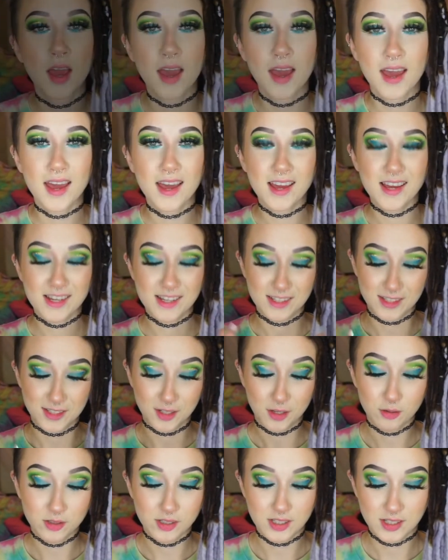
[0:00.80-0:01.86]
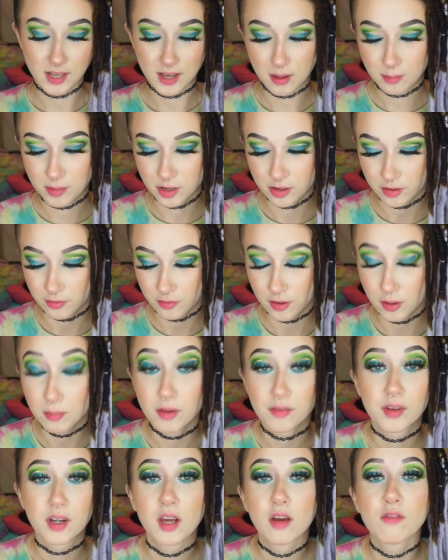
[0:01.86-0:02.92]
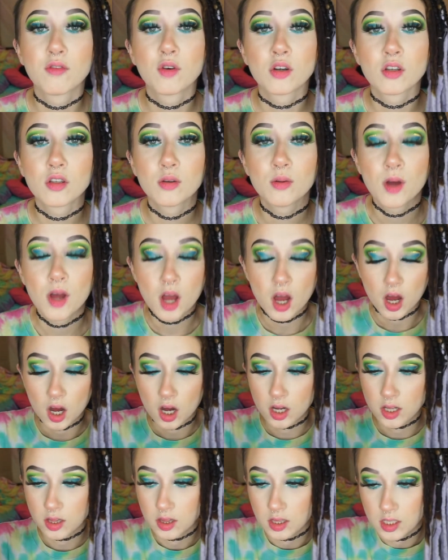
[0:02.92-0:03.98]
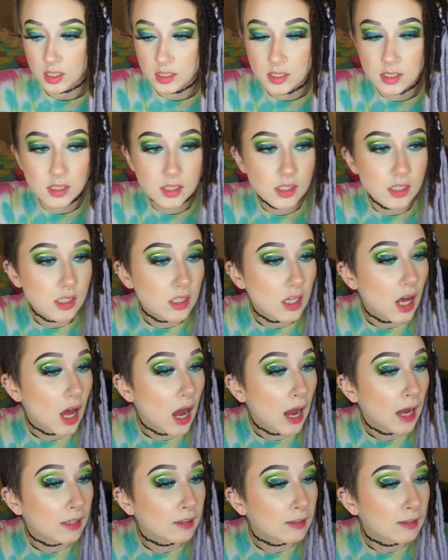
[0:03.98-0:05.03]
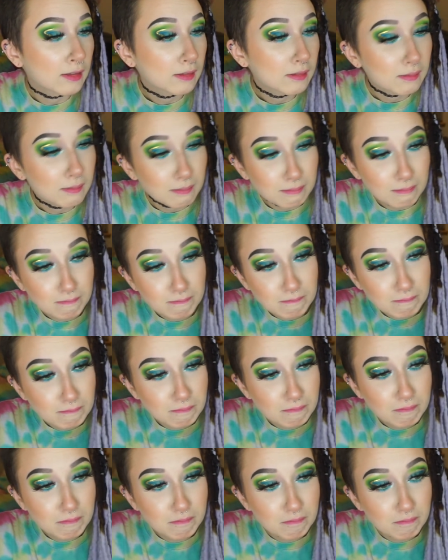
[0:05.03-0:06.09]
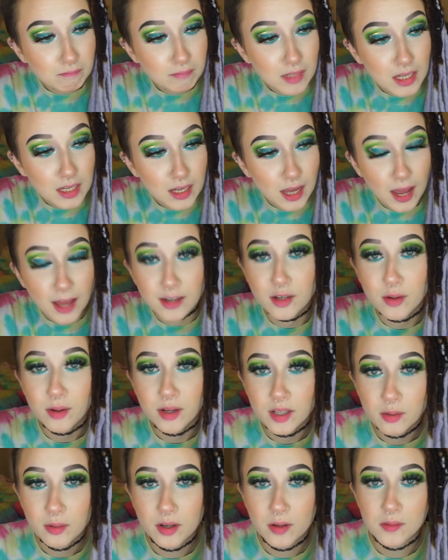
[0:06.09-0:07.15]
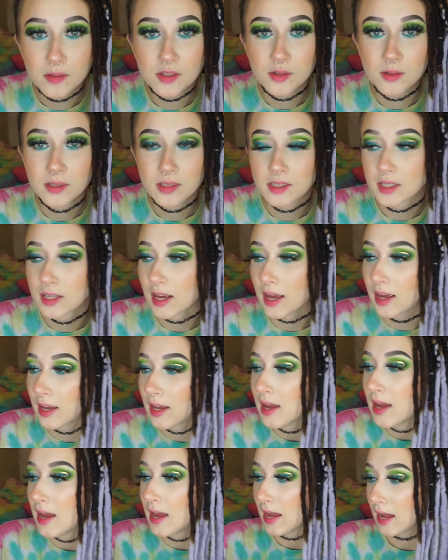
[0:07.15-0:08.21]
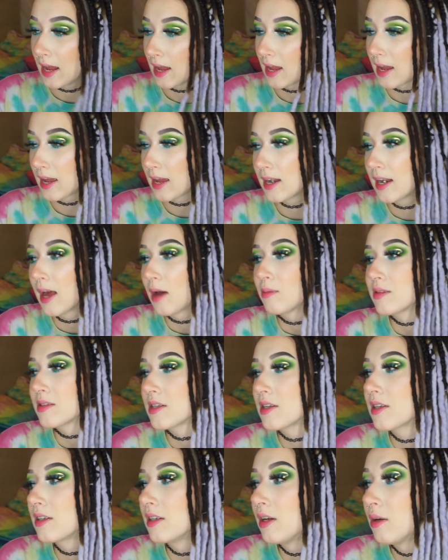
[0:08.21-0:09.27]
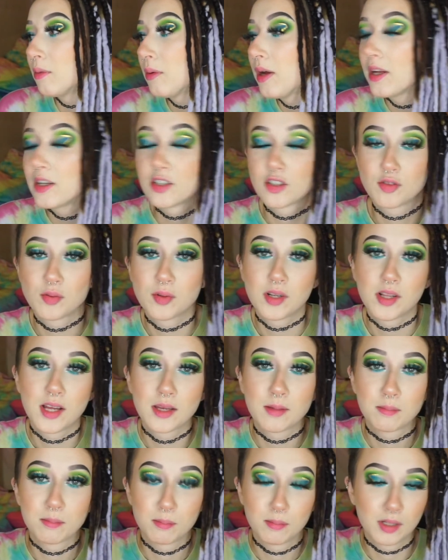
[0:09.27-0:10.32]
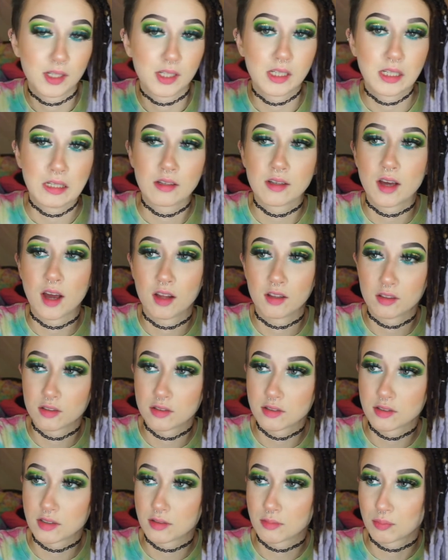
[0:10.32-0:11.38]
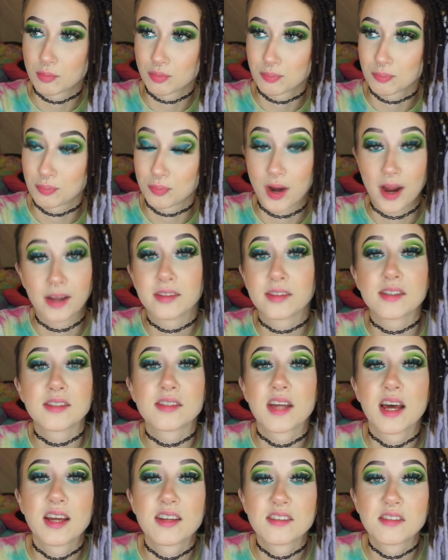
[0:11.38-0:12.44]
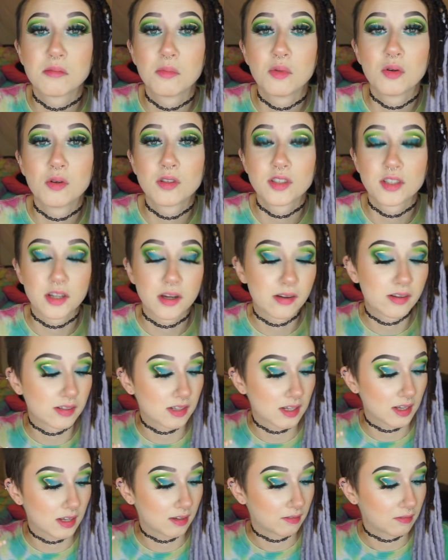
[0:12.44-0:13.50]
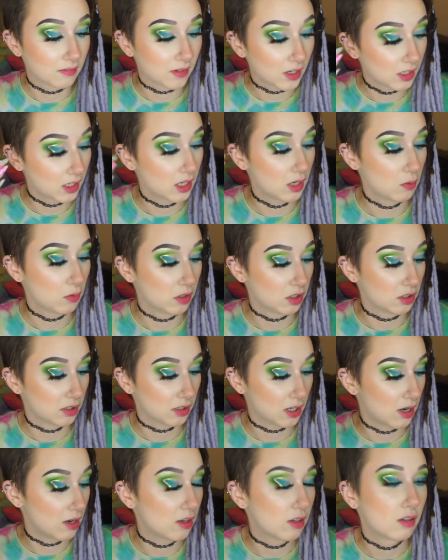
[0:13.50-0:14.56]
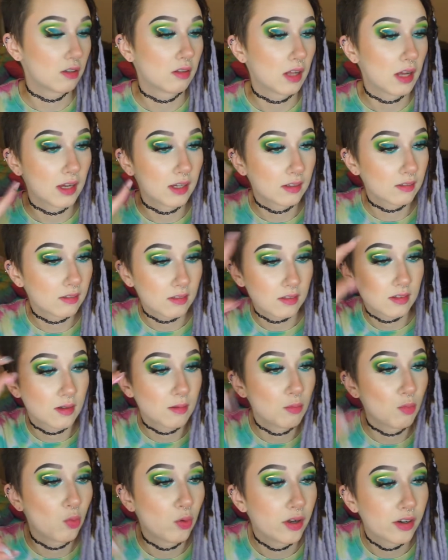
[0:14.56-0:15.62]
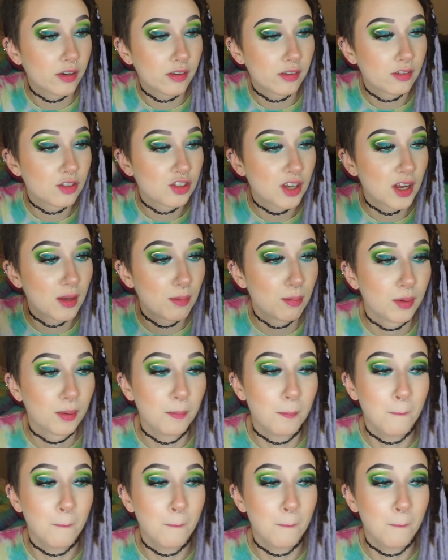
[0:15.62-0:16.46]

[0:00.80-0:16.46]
Hey, so today I'm here to film a video for you on this eye look. I had no idea what I was doing today, and I was like, you know what? I just want to like blend colors and practice that some more. So I was like, fuck it, we're just gonna do like some weird shape.